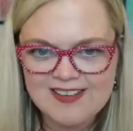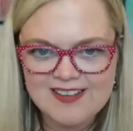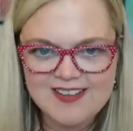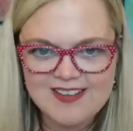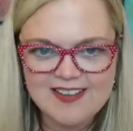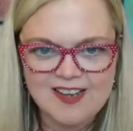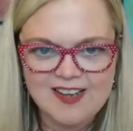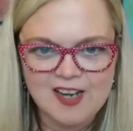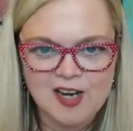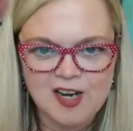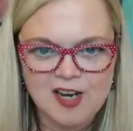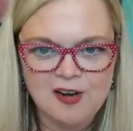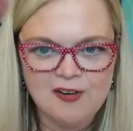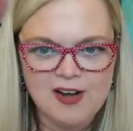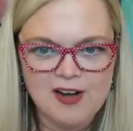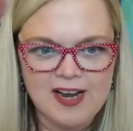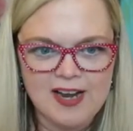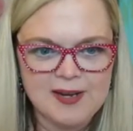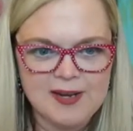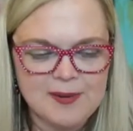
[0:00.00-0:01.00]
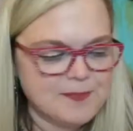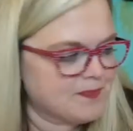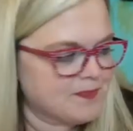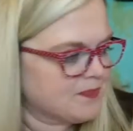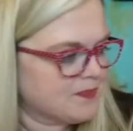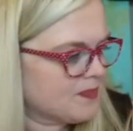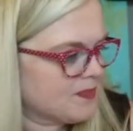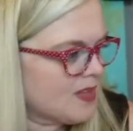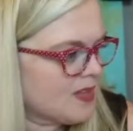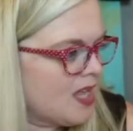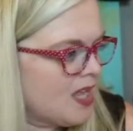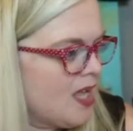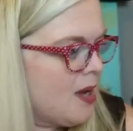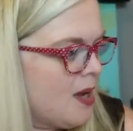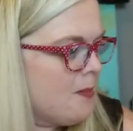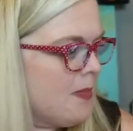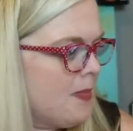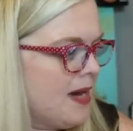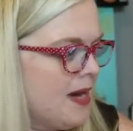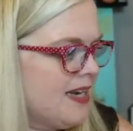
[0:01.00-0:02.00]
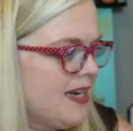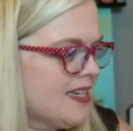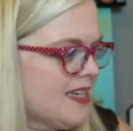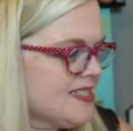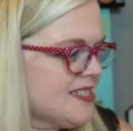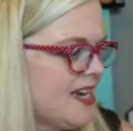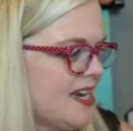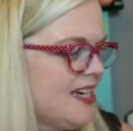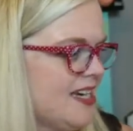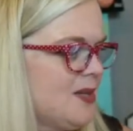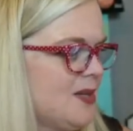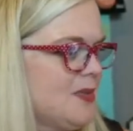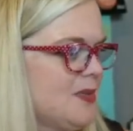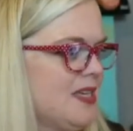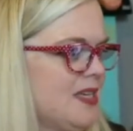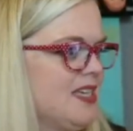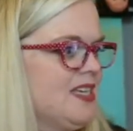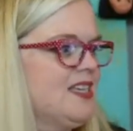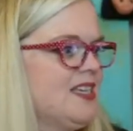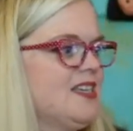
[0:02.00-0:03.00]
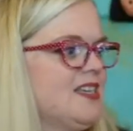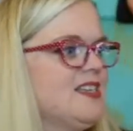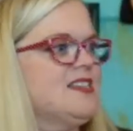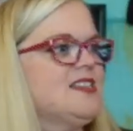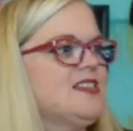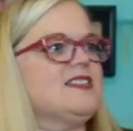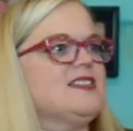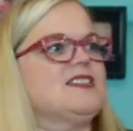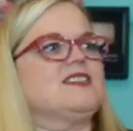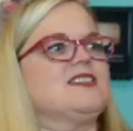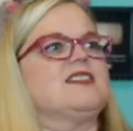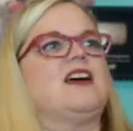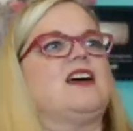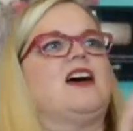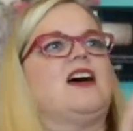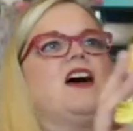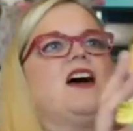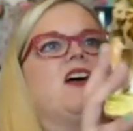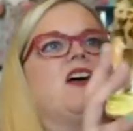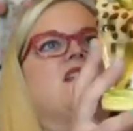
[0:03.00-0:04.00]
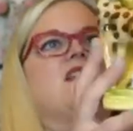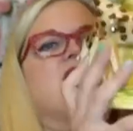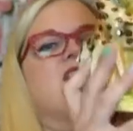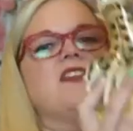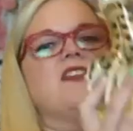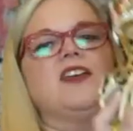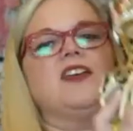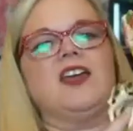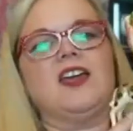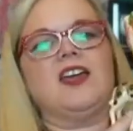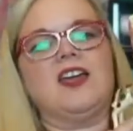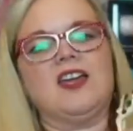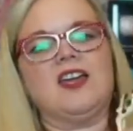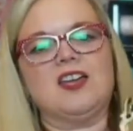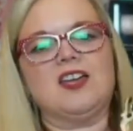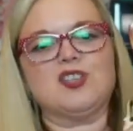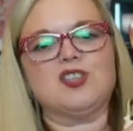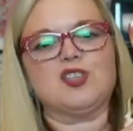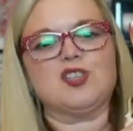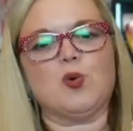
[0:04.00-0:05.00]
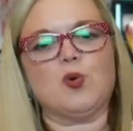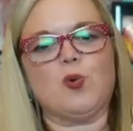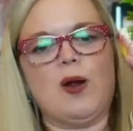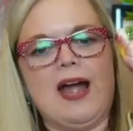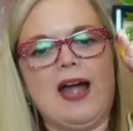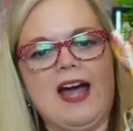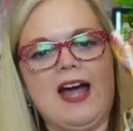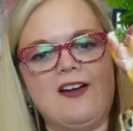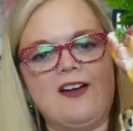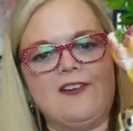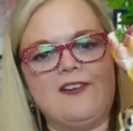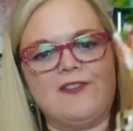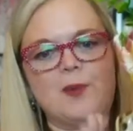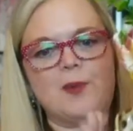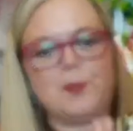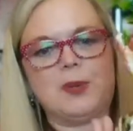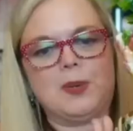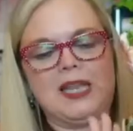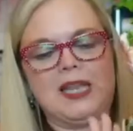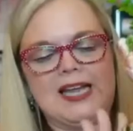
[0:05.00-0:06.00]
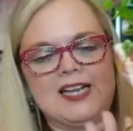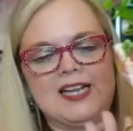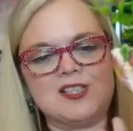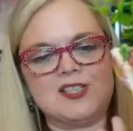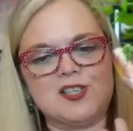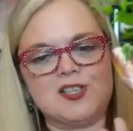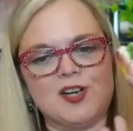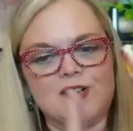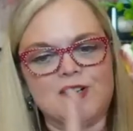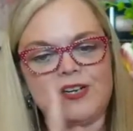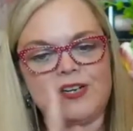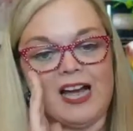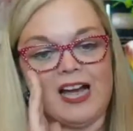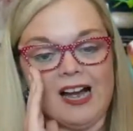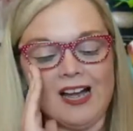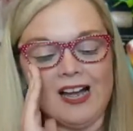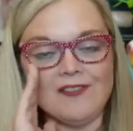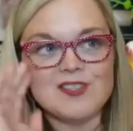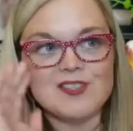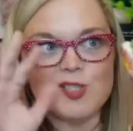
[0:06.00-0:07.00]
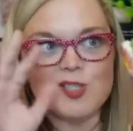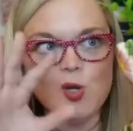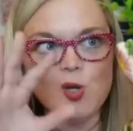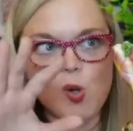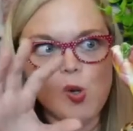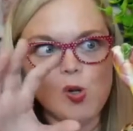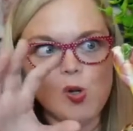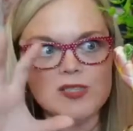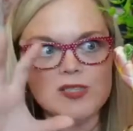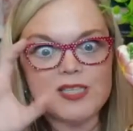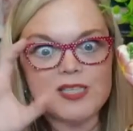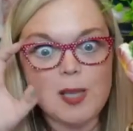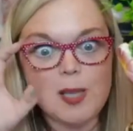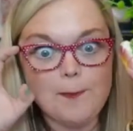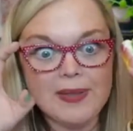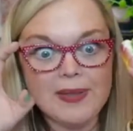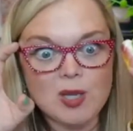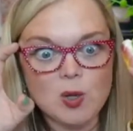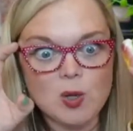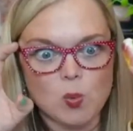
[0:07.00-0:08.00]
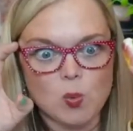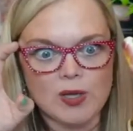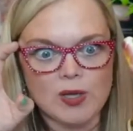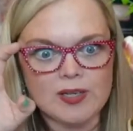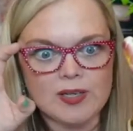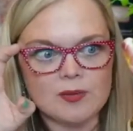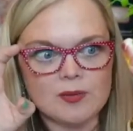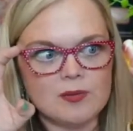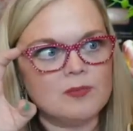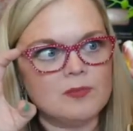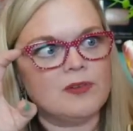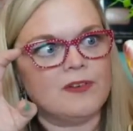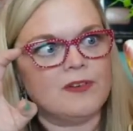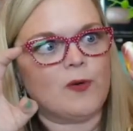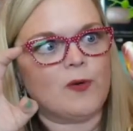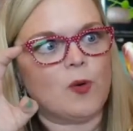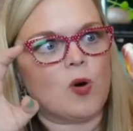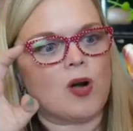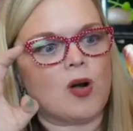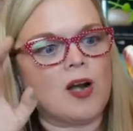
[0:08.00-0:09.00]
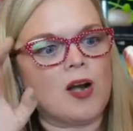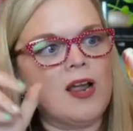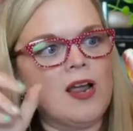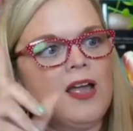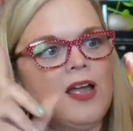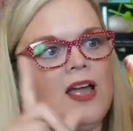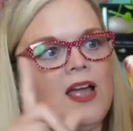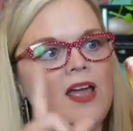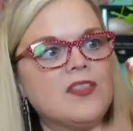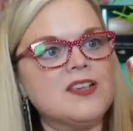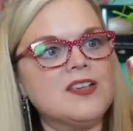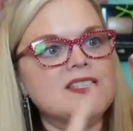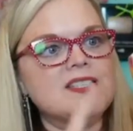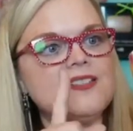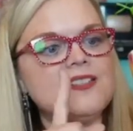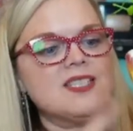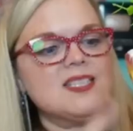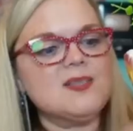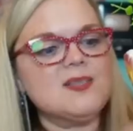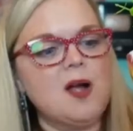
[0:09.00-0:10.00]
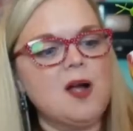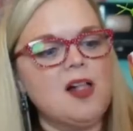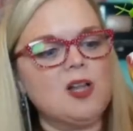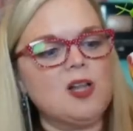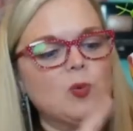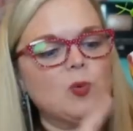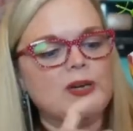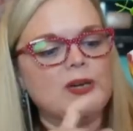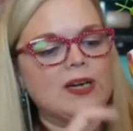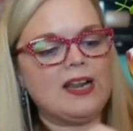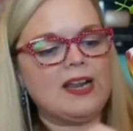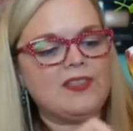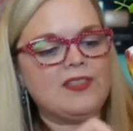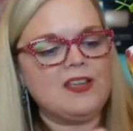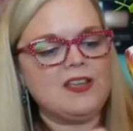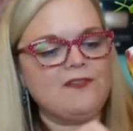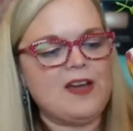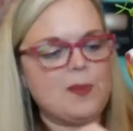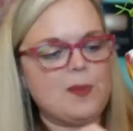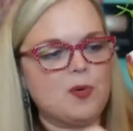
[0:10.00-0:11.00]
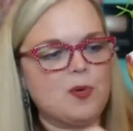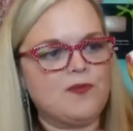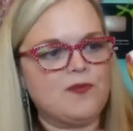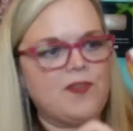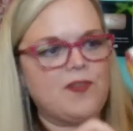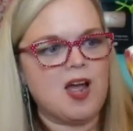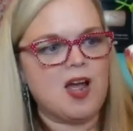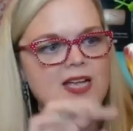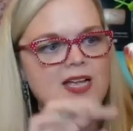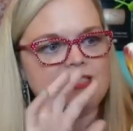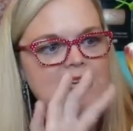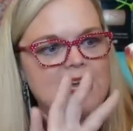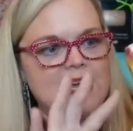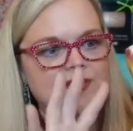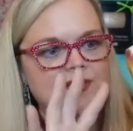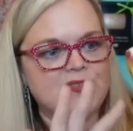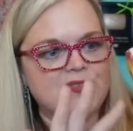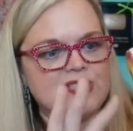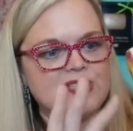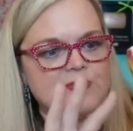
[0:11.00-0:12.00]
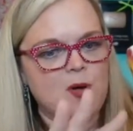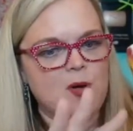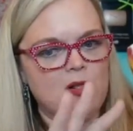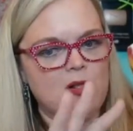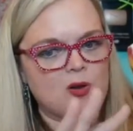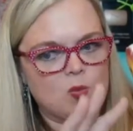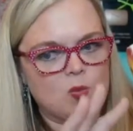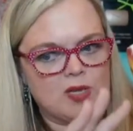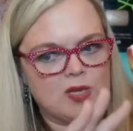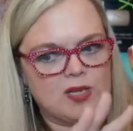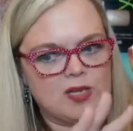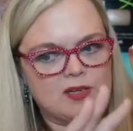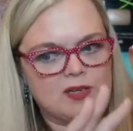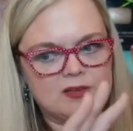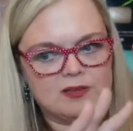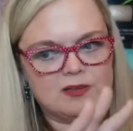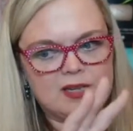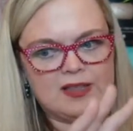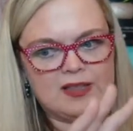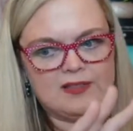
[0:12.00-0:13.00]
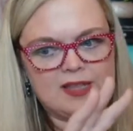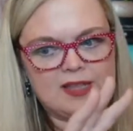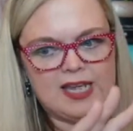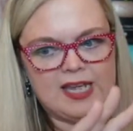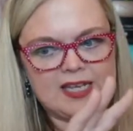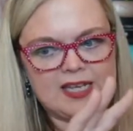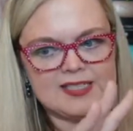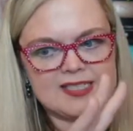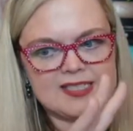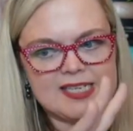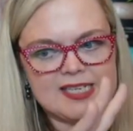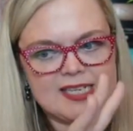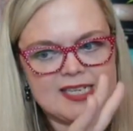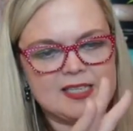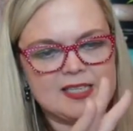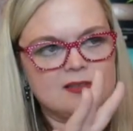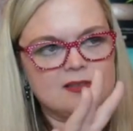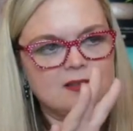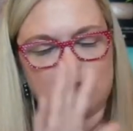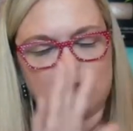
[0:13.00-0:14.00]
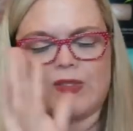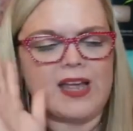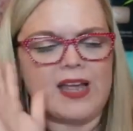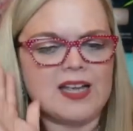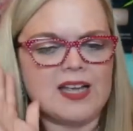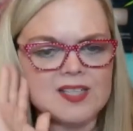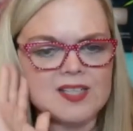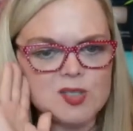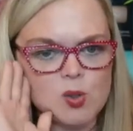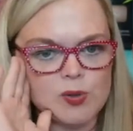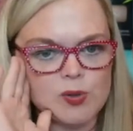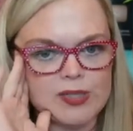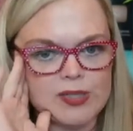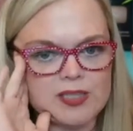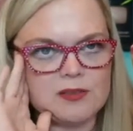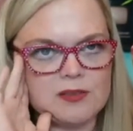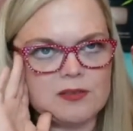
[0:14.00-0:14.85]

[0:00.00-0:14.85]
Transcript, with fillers: All right. My next item is the giraffe planter. Now, I've sold the big one before. This is a smaller one. And I think Fat Bird Finds had the smaller one and they had seen it or they had sold it